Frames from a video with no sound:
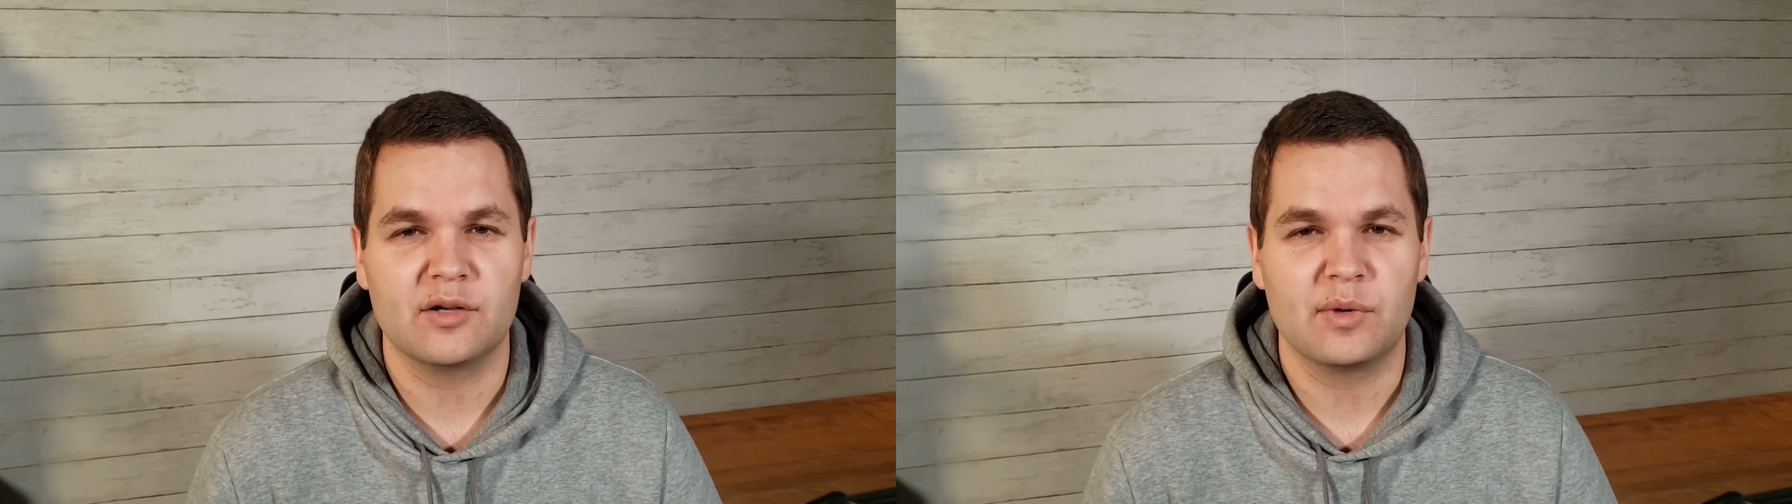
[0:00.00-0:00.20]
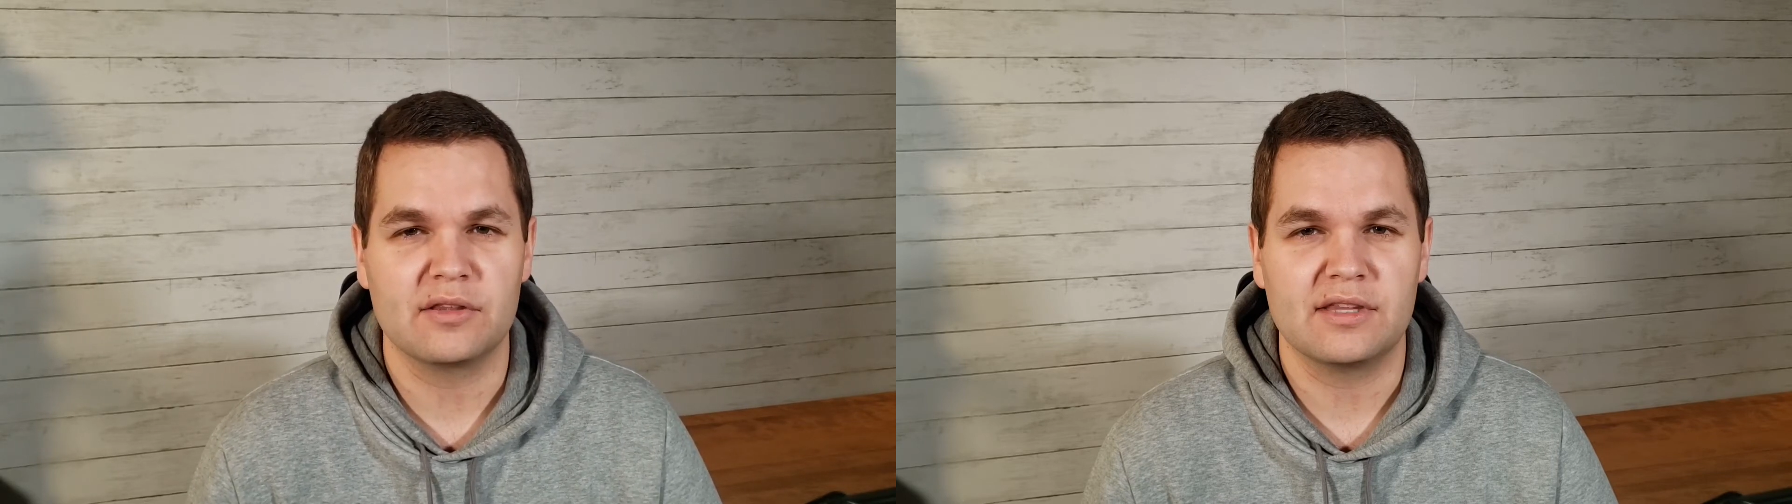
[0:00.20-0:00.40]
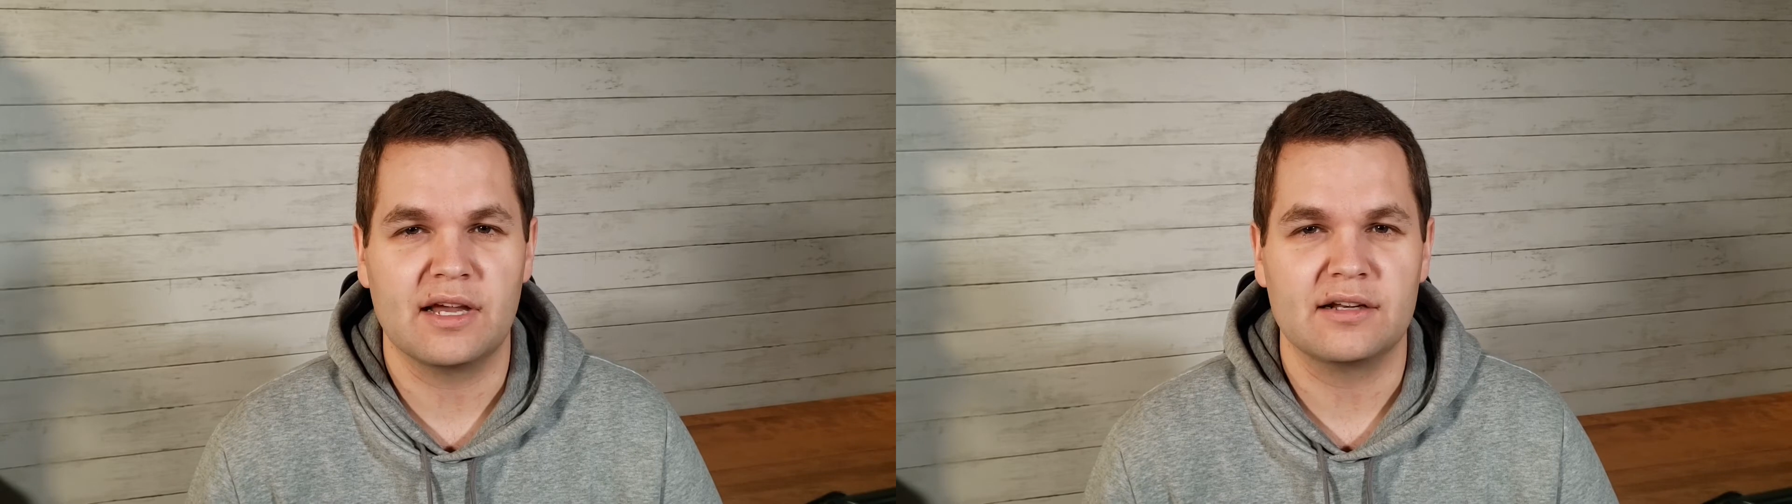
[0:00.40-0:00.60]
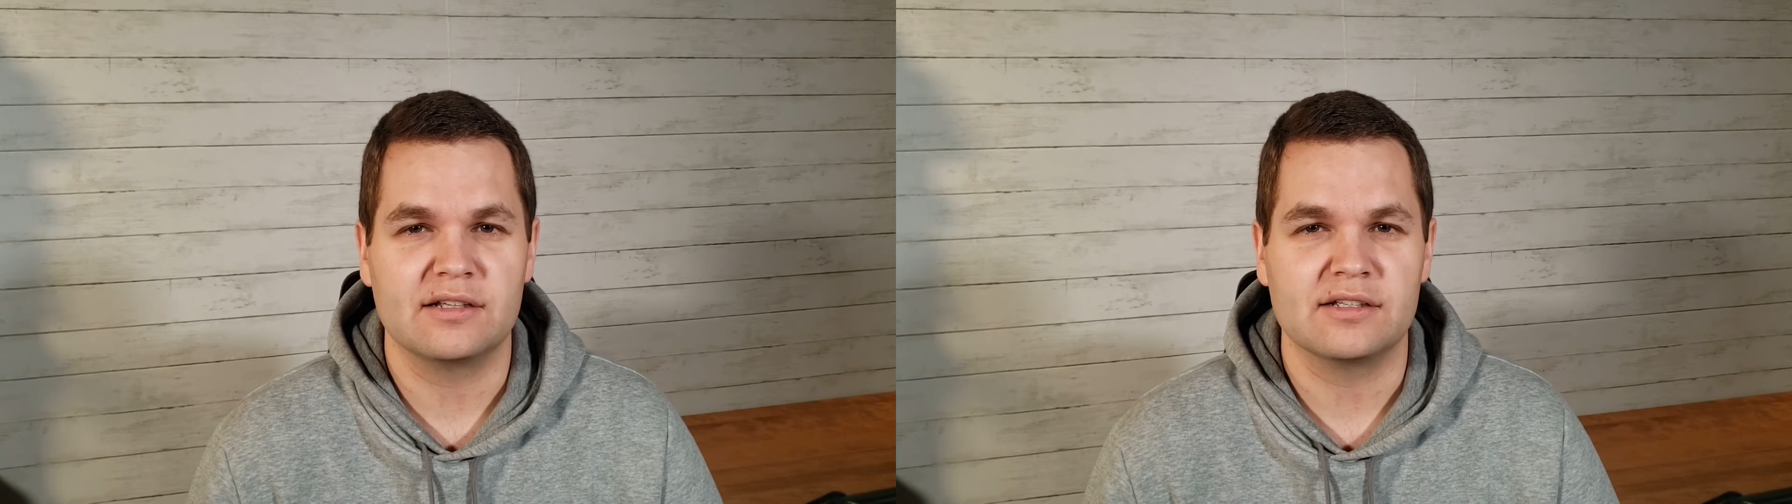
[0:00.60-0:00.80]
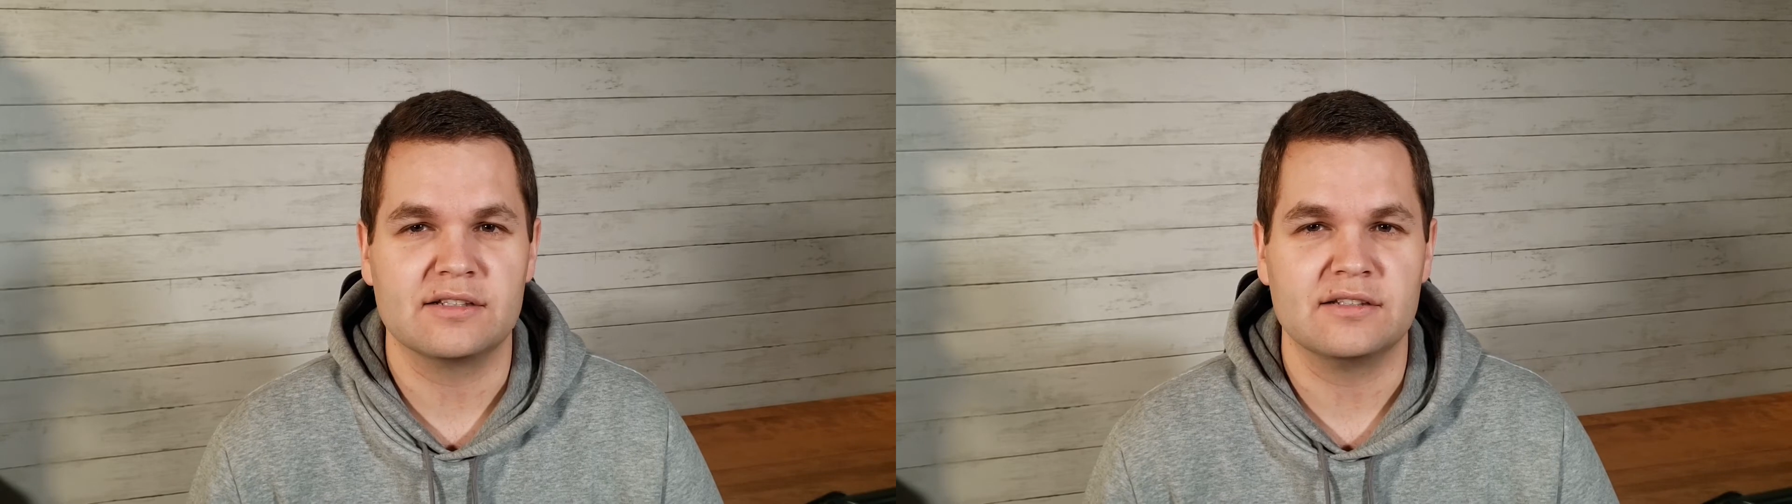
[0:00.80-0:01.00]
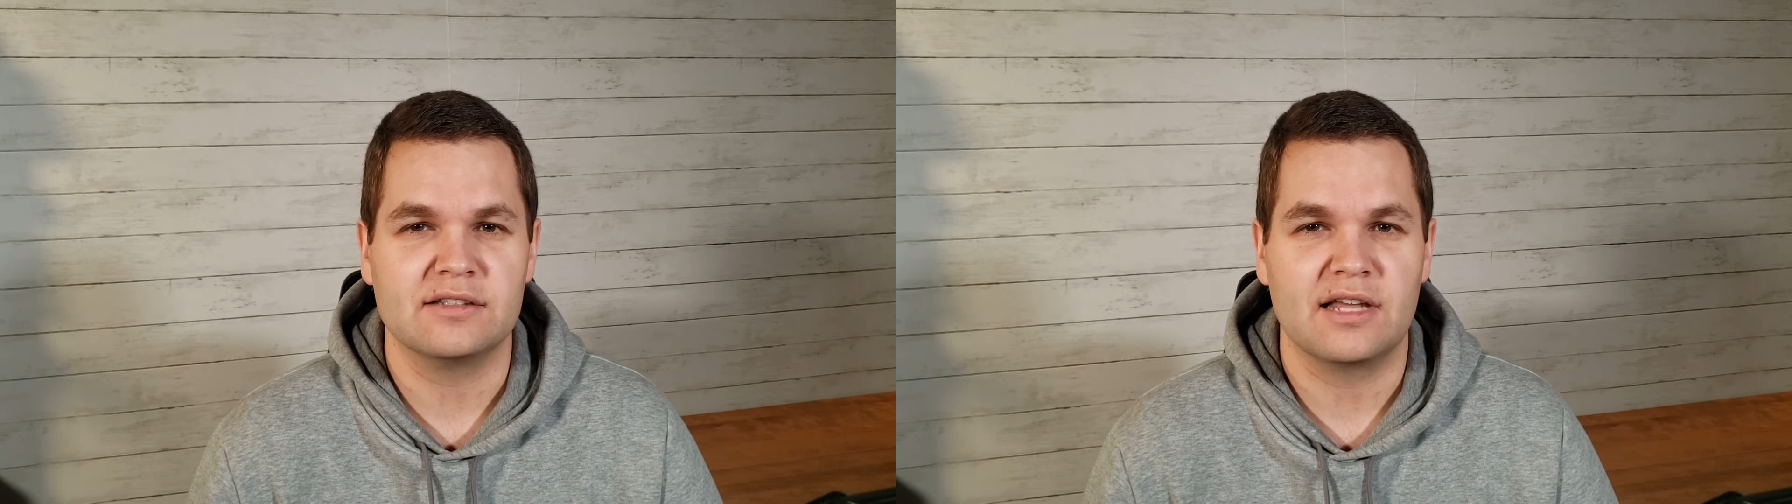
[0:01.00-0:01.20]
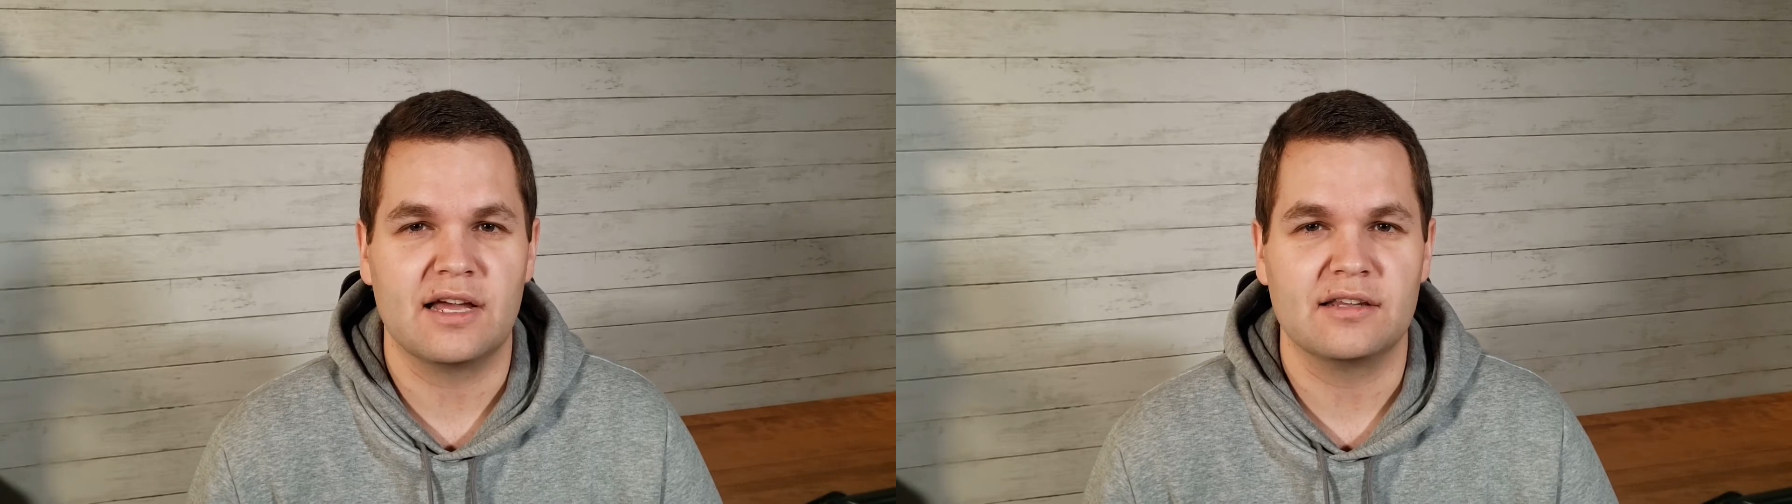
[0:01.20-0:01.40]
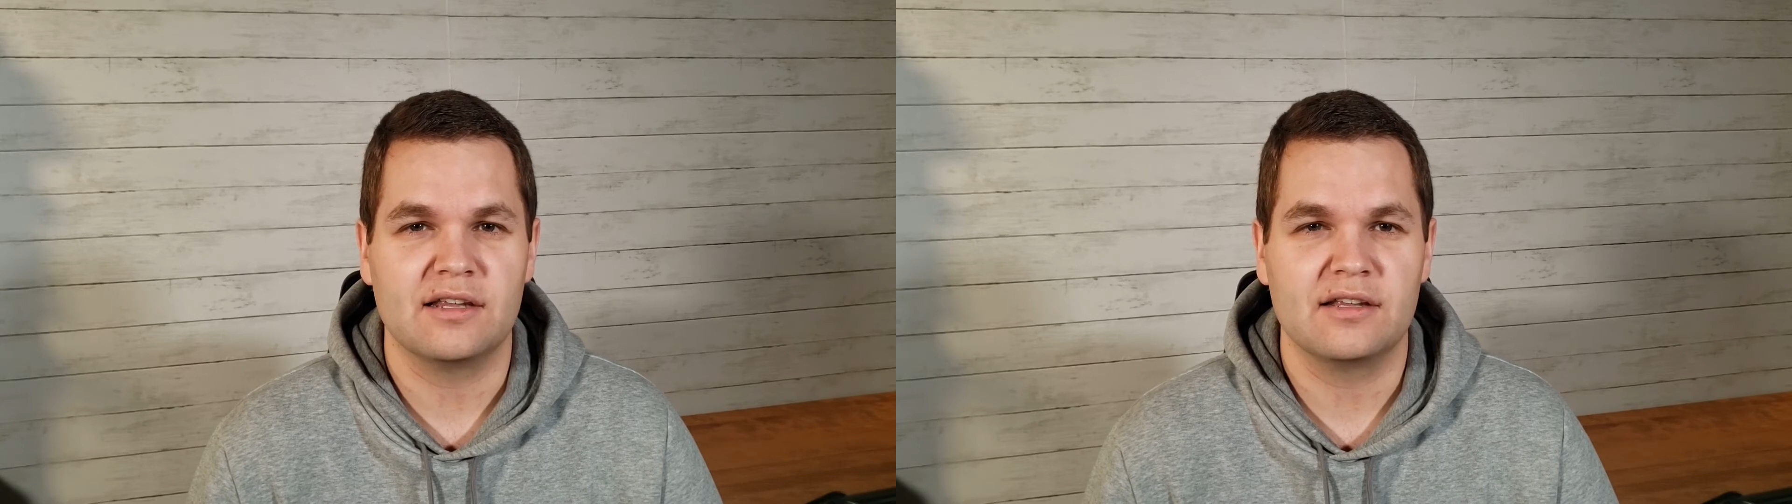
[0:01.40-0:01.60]
about that is
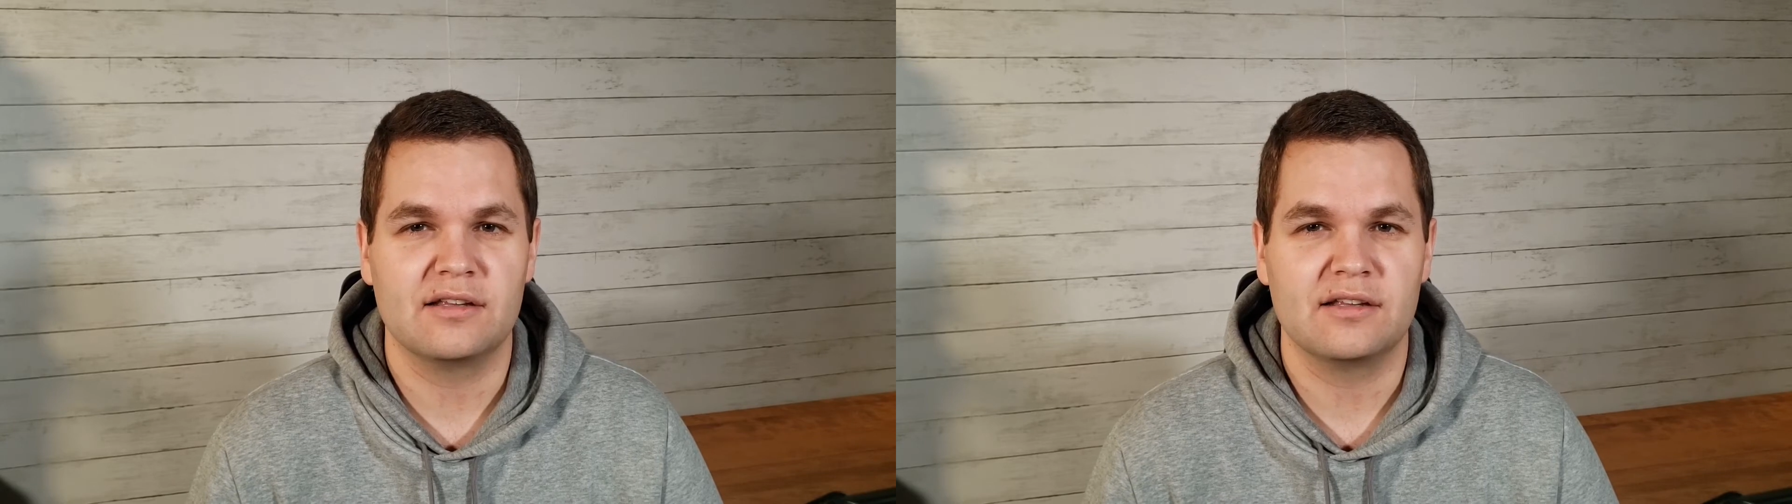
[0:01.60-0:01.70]
that